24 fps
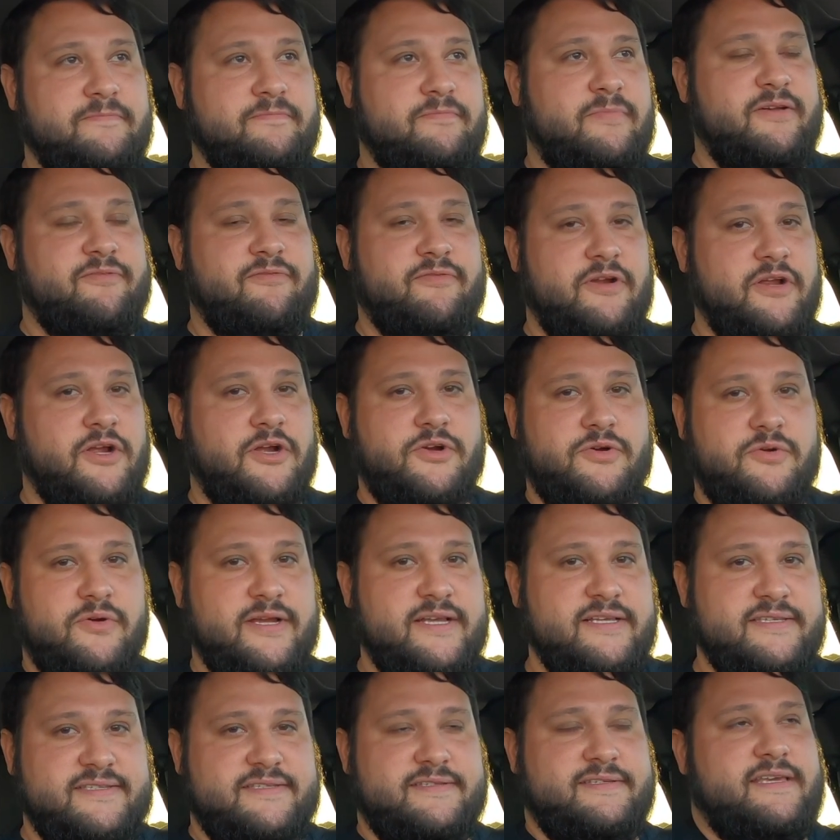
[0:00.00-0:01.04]
My friend
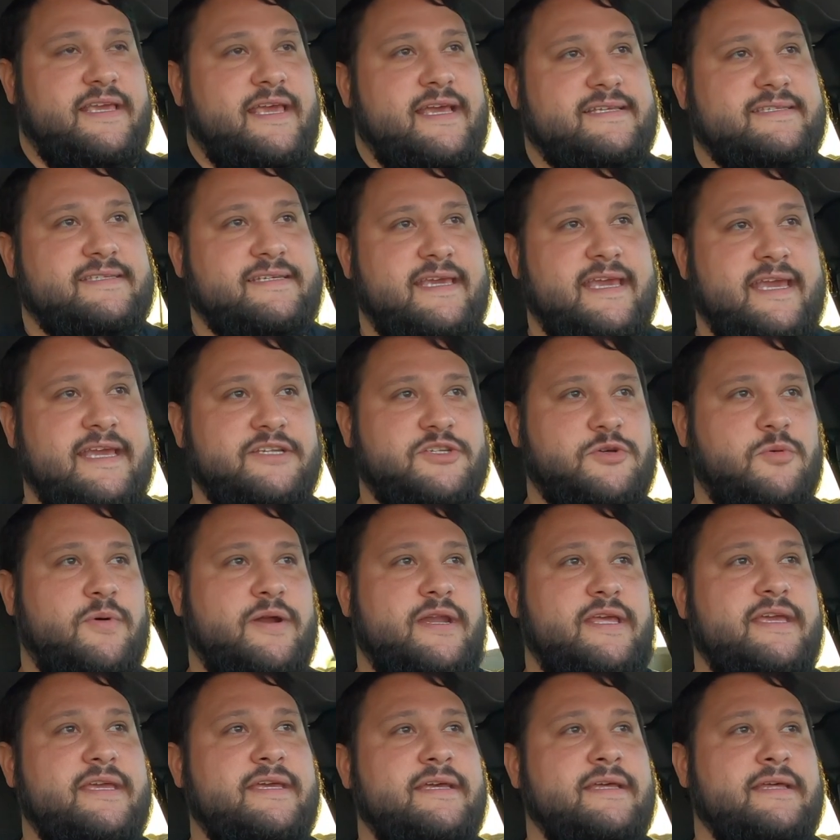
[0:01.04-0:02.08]
Chris, he has a
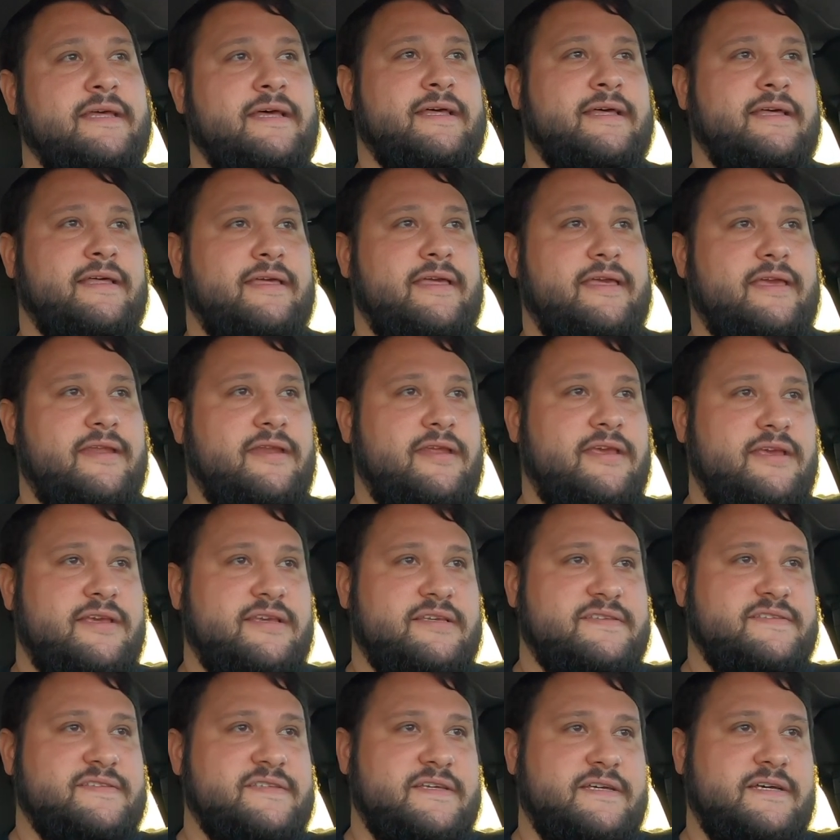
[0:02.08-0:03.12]
K20 in
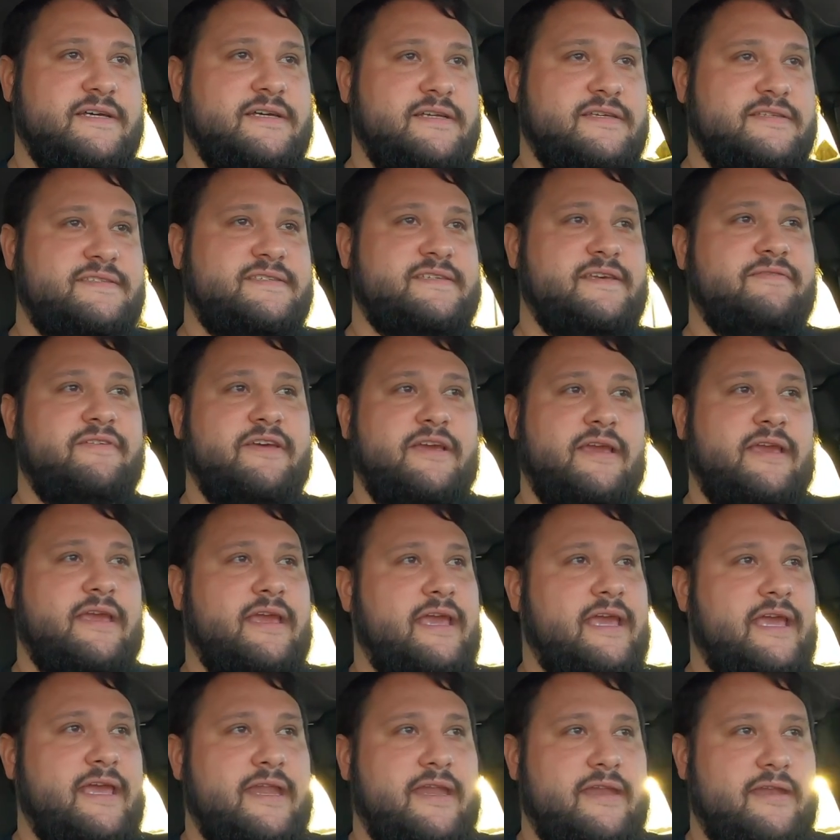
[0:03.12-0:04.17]
his Civic,
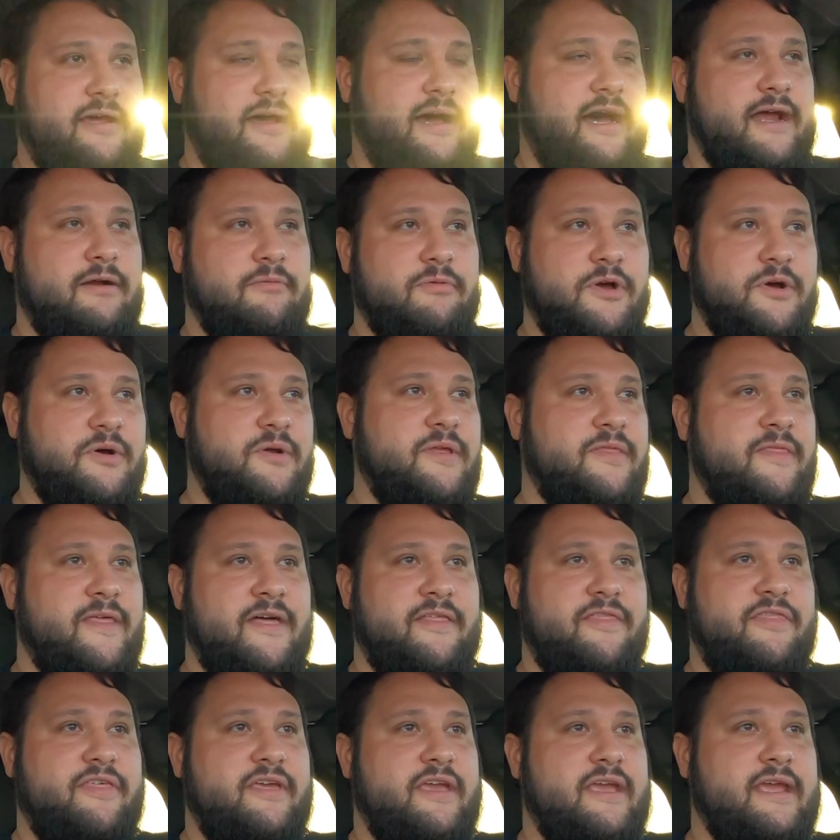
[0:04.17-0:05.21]
and I rode in
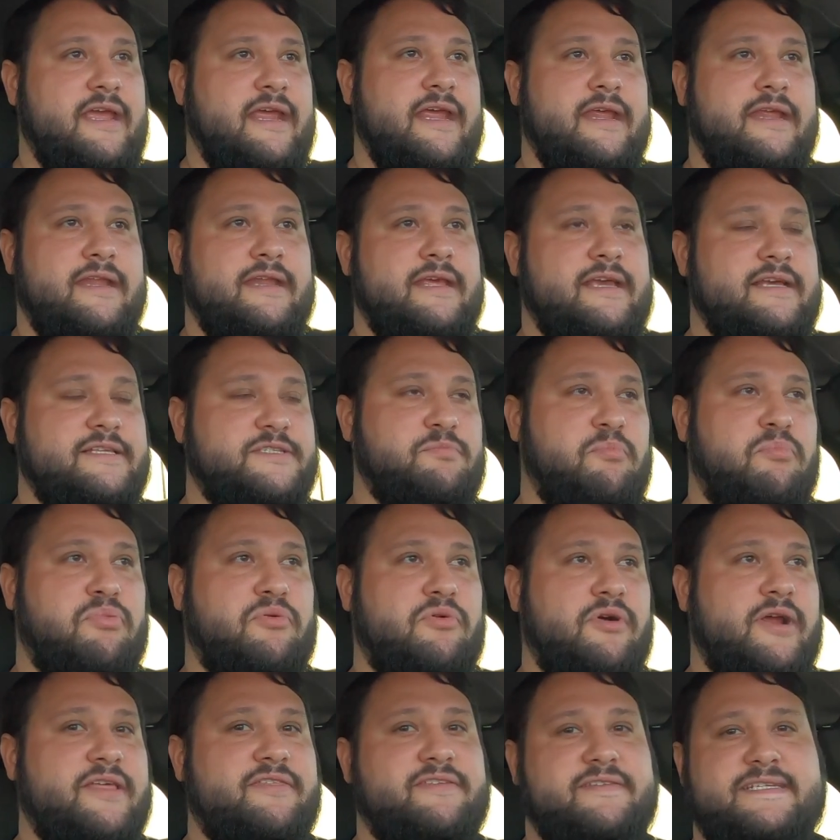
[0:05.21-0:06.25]
that thing, and it's
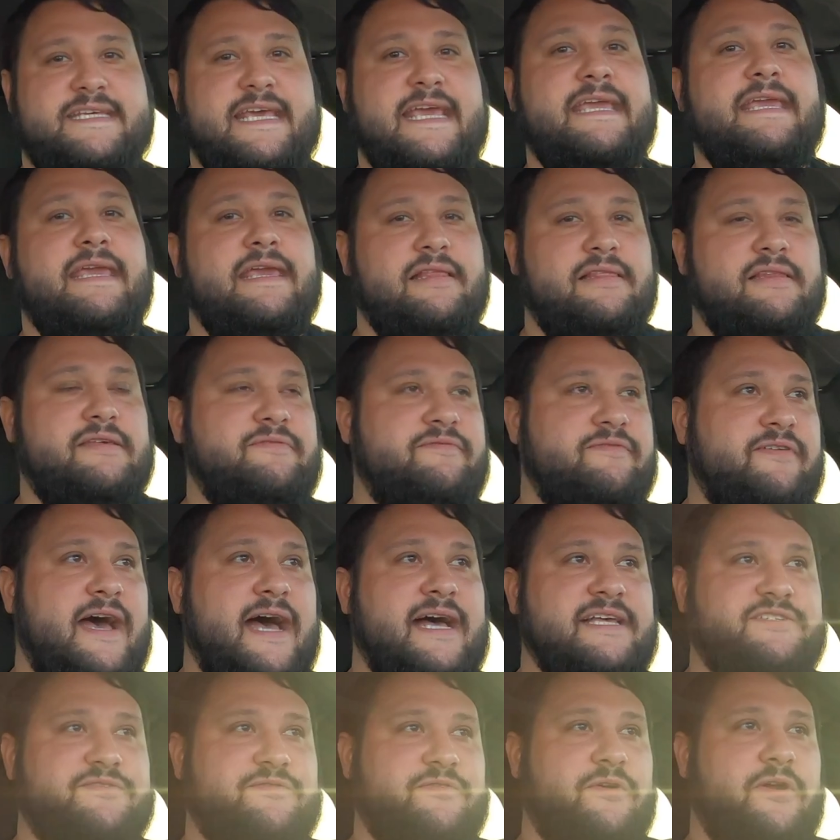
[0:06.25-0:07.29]
breathtakingly
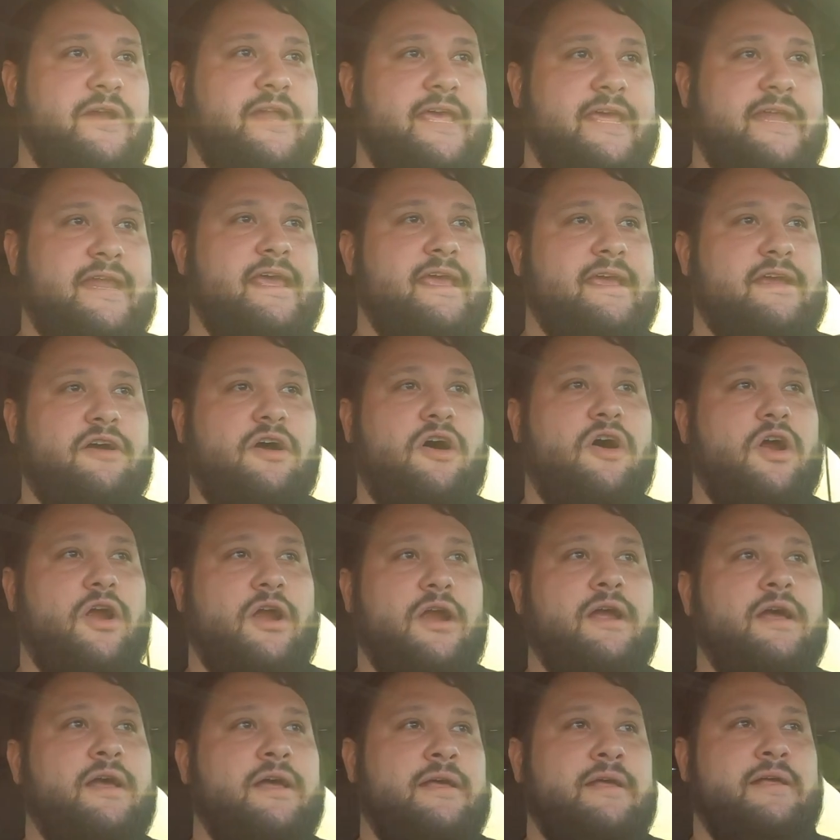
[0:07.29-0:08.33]
fast for an NA
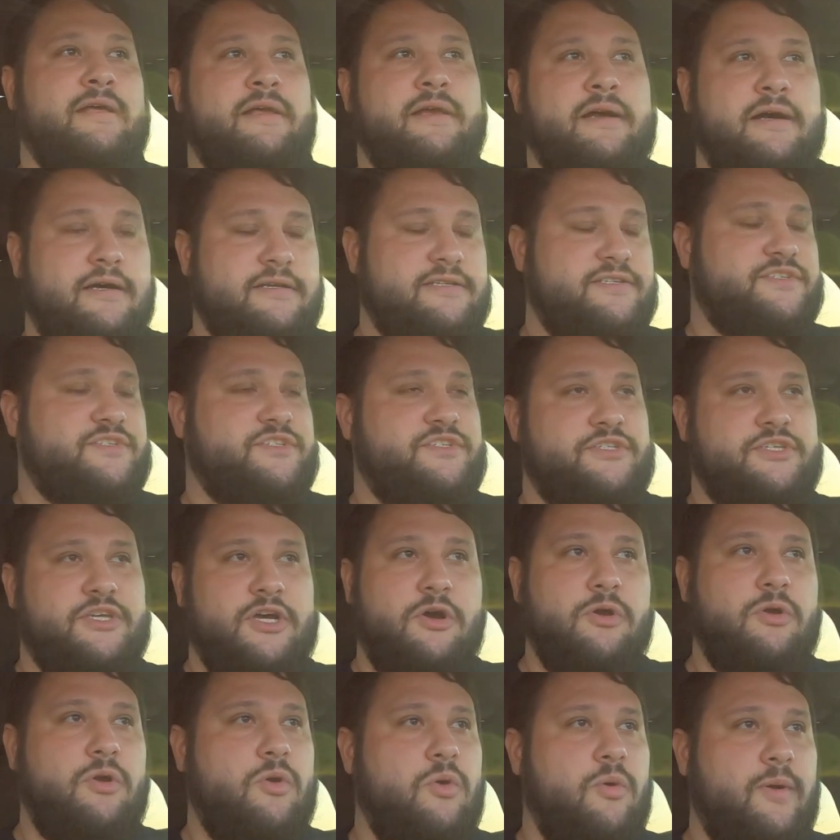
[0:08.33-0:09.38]
car.
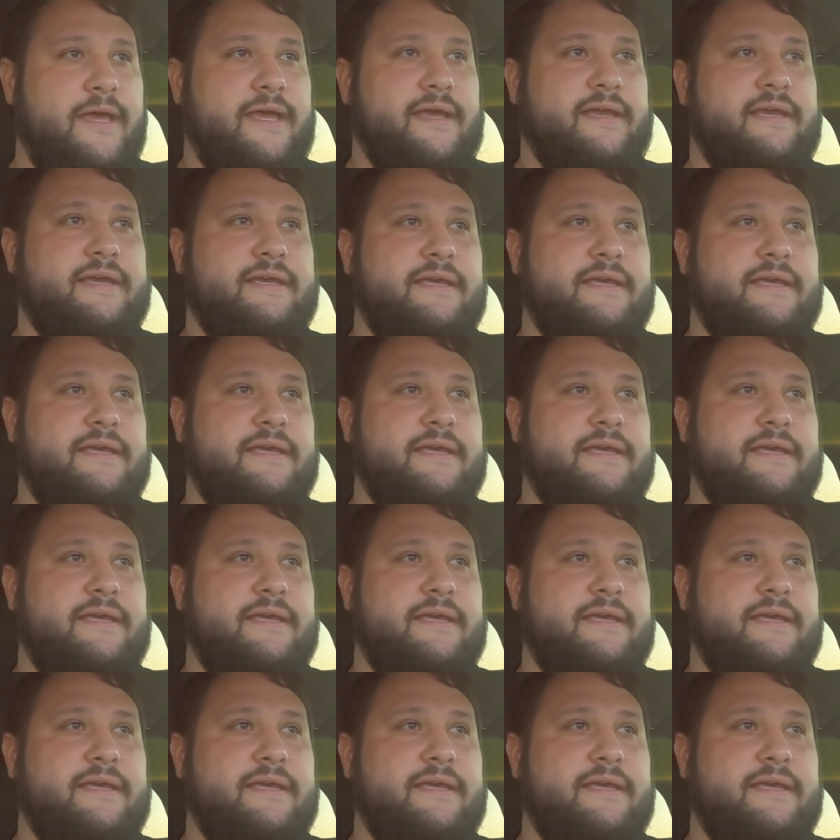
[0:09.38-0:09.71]
So quick.